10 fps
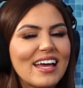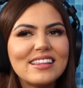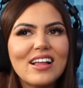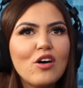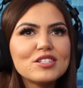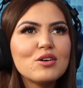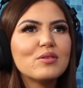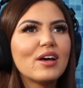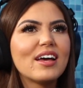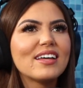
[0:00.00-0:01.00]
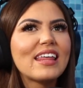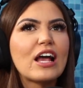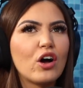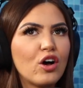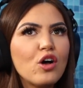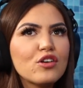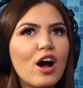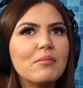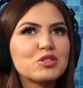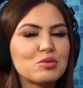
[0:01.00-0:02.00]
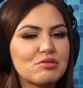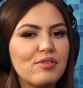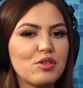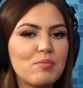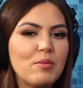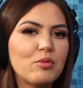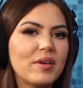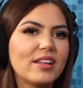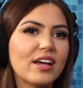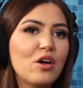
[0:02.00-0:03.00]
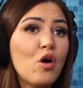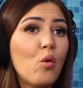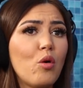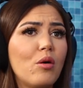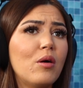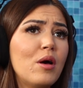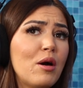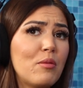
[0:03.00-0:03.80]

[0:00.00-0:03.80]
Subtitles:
And also like all the comments were filled with people being like, well,